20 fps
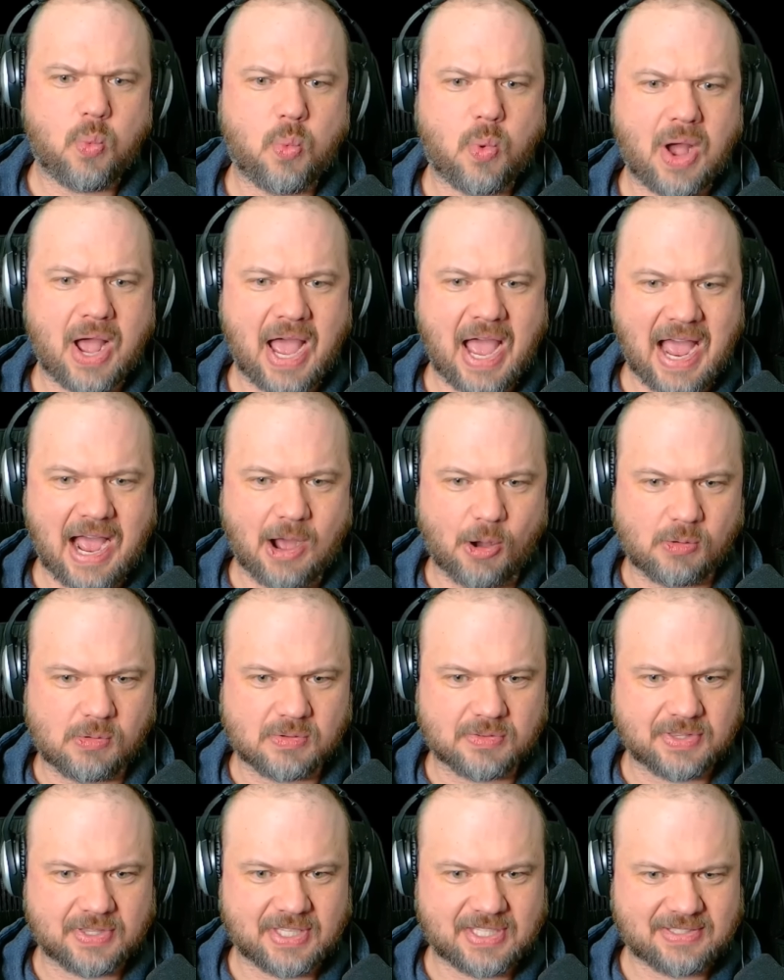Wow.
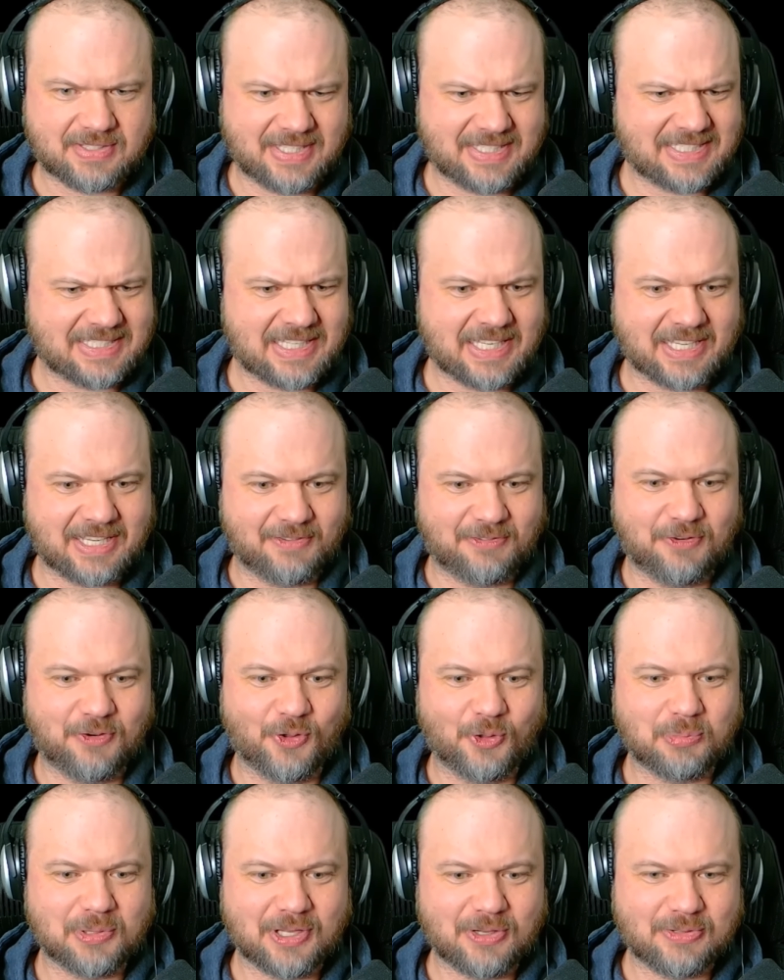This, this is like a
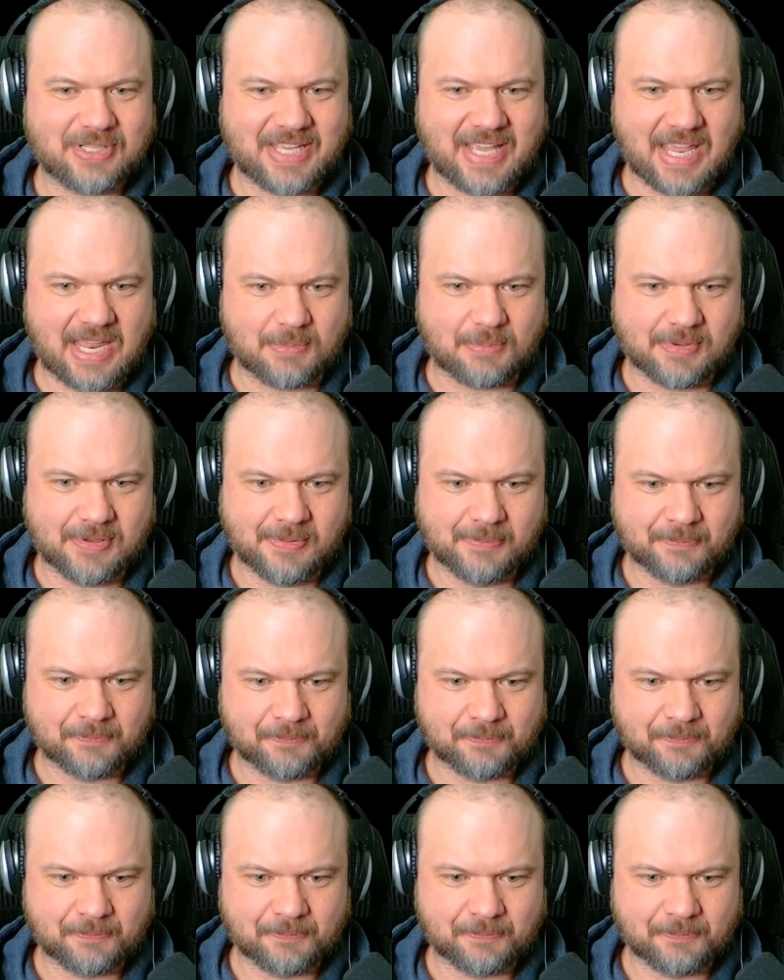full-blown game.